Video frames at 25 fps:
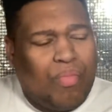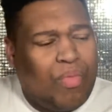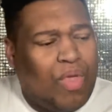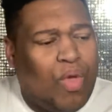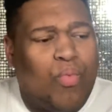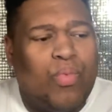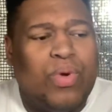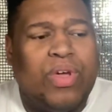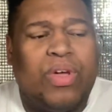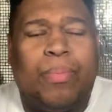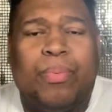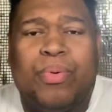
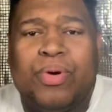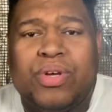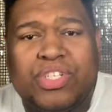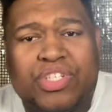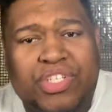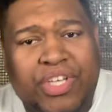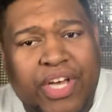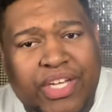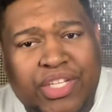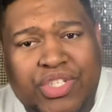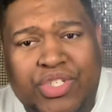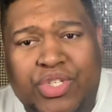We
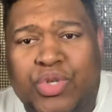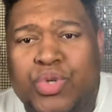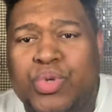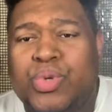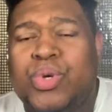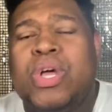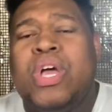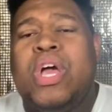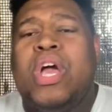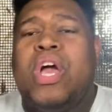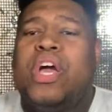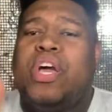appreciate you.
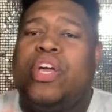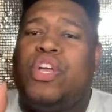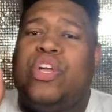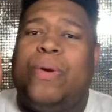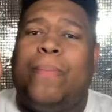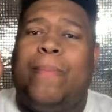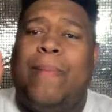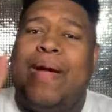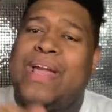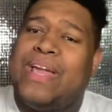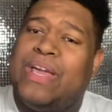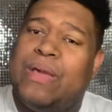You're
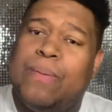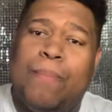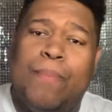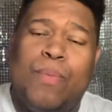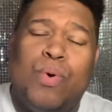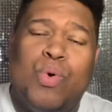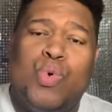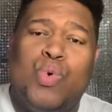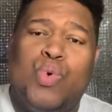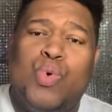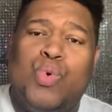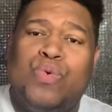making
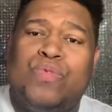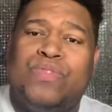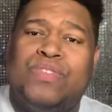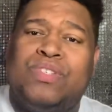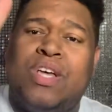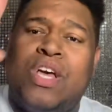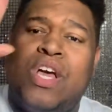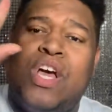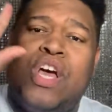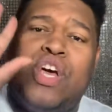moves.